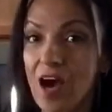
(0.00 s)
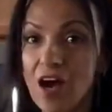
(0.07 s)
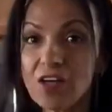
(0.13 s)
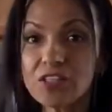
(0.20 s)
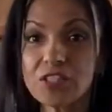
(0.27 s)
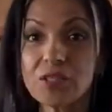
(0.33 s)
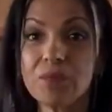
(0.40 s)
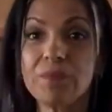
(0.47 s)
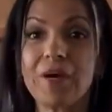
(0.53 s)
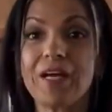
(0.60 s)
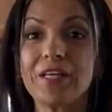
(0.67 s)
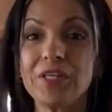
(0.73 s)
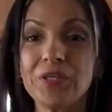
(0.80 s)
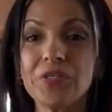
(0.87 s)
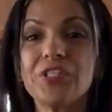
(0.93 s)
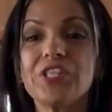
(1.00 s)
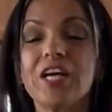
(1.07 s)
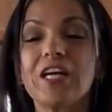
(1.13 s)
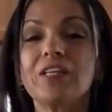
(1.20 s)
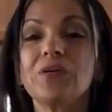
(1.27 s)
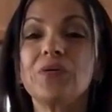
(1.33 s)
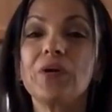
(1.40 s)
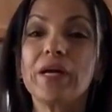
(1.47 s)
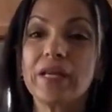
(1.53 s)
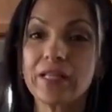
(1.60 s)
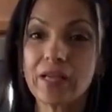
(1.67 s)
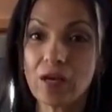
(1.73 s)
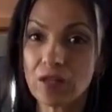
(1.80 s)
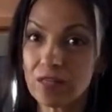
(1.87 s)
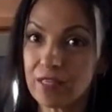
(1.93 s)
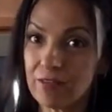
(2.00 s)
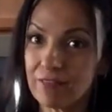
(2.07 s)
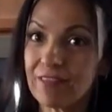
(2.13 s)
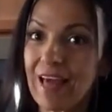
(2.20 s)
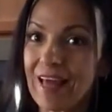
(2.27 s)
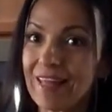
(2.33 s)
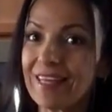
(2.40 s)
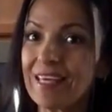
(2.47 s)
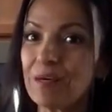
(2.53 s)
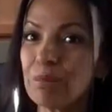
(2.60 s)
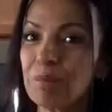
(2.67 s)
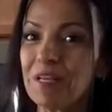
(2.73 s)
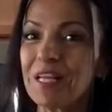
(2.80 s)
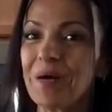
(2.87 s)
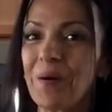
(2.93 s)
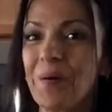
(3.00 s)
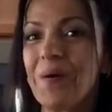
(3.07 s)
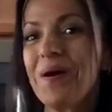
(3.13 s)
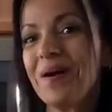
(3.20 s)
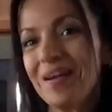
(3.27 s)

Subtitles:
also my new channel, and I'll leave that link below.